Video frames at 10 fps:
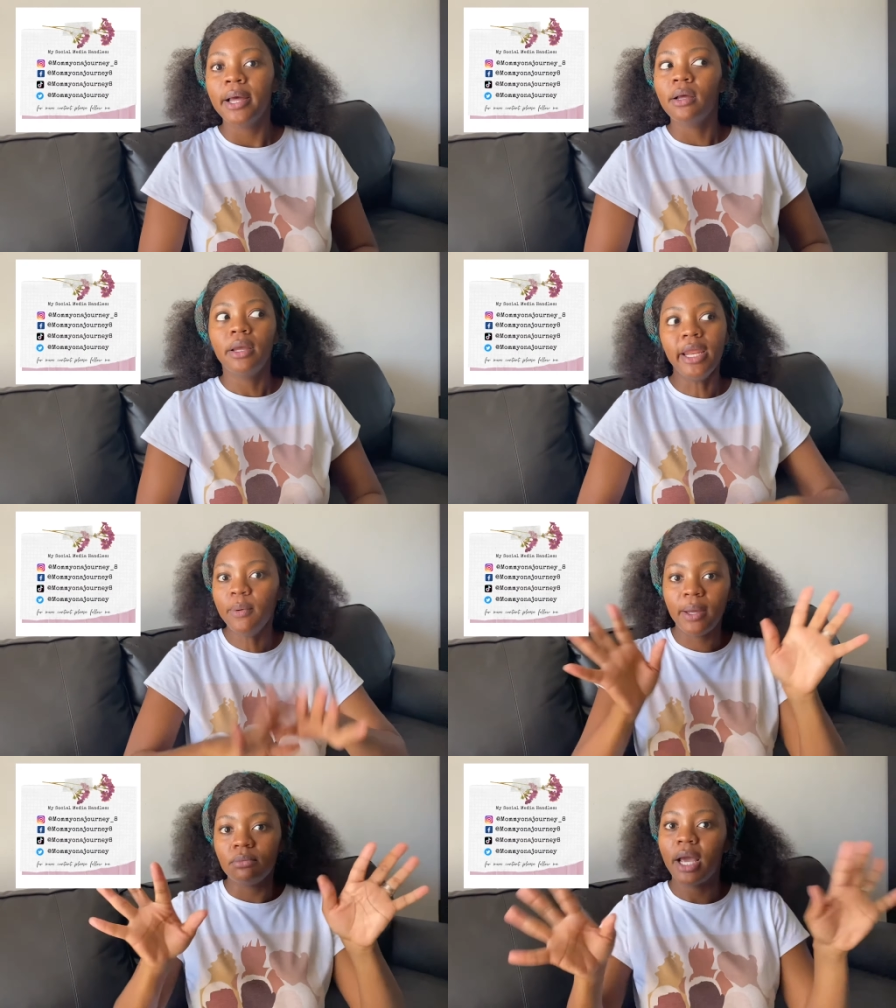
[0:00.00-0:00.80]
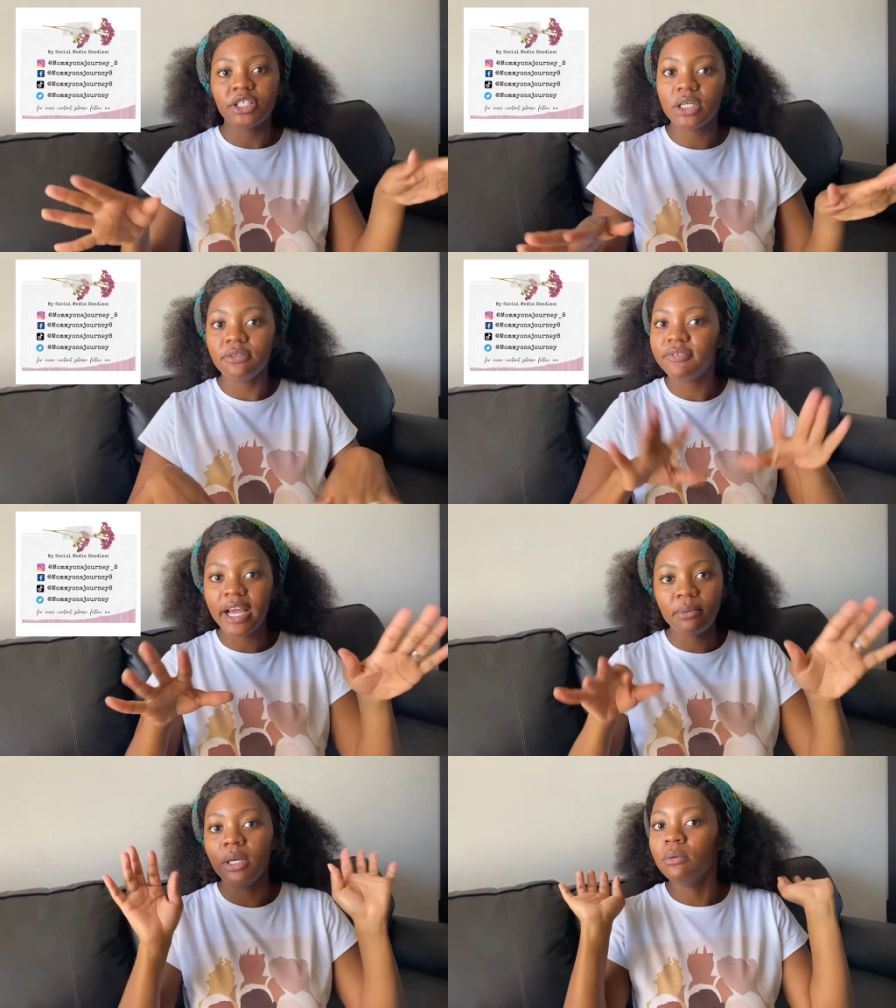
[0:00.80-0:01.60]
Anyway, actually
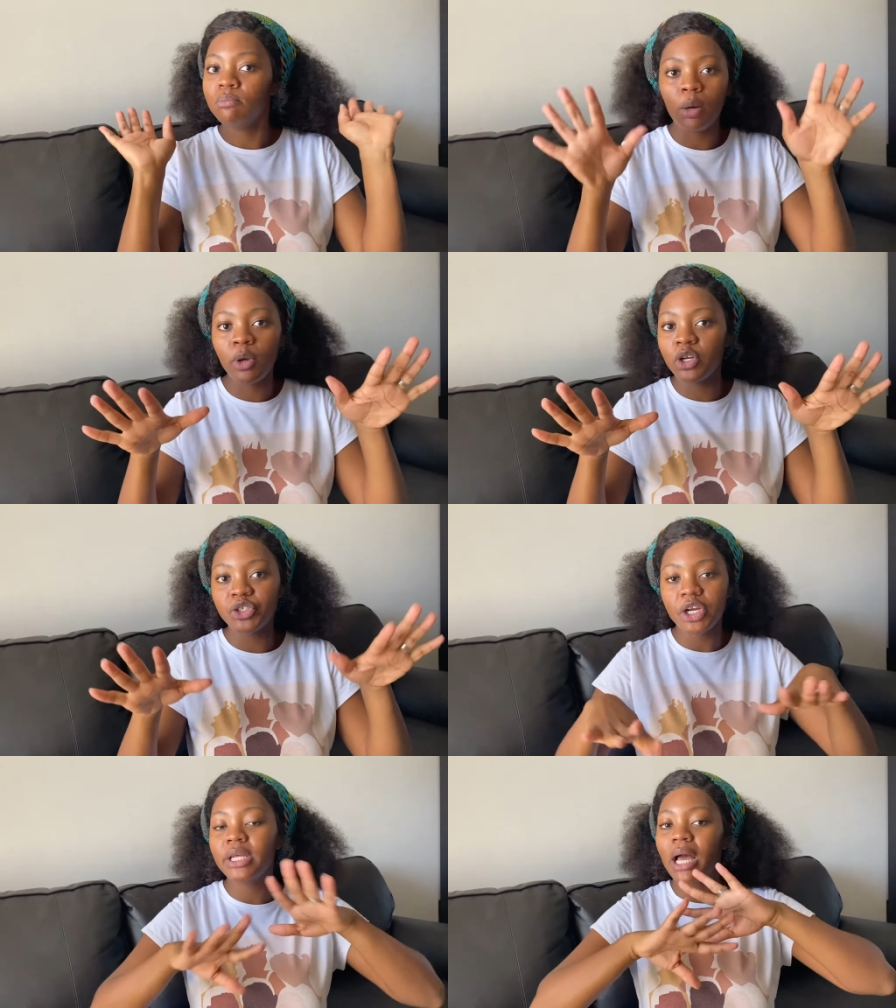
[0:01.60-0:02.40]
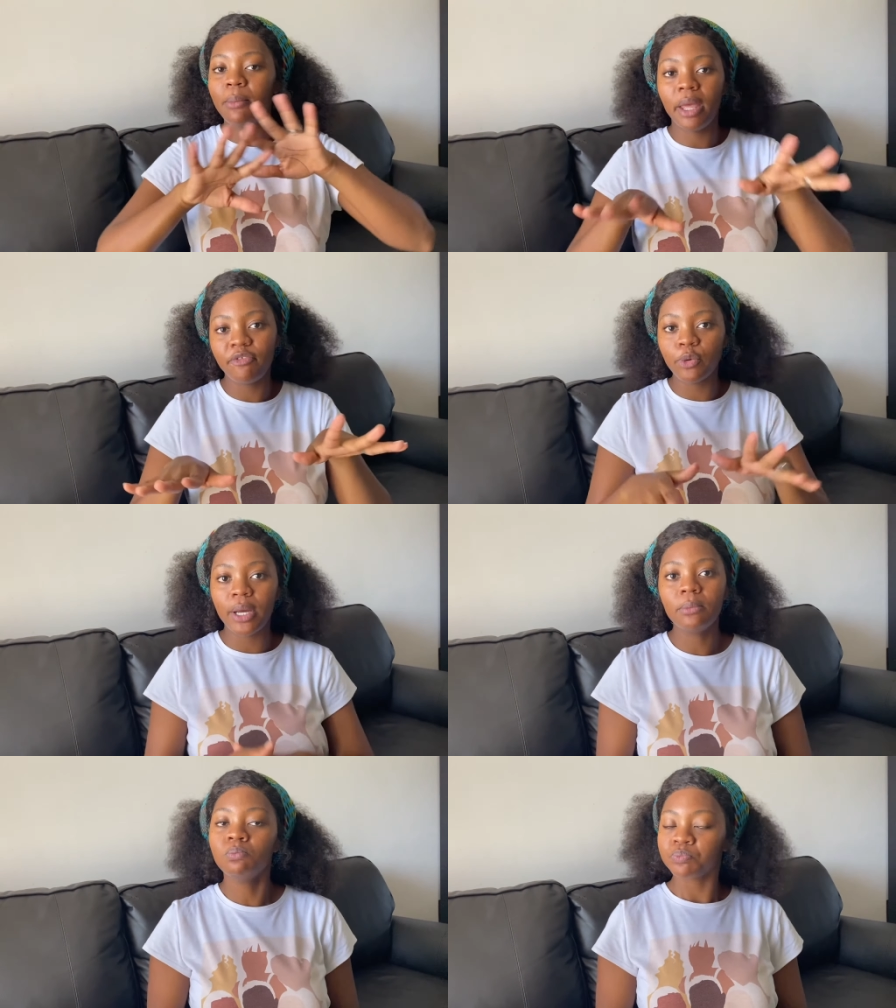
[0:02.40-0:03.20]
find me, Mommy on a Journey. I'm
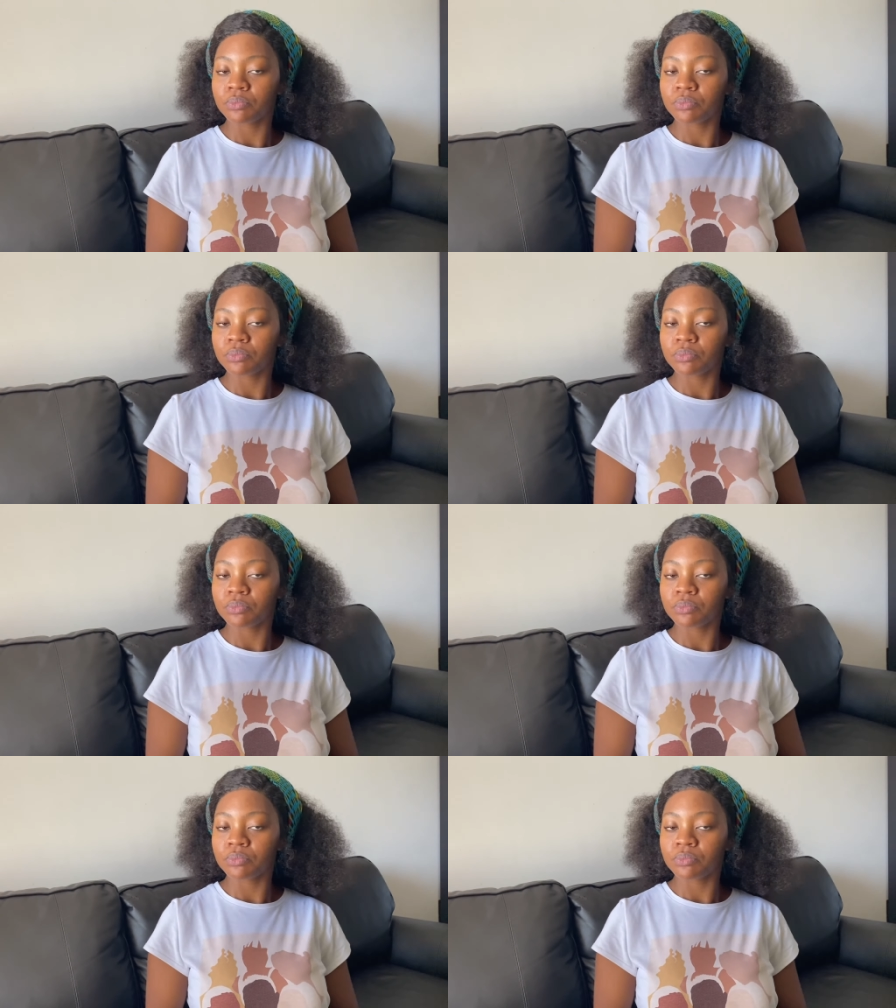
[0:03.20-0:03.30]
everywhere.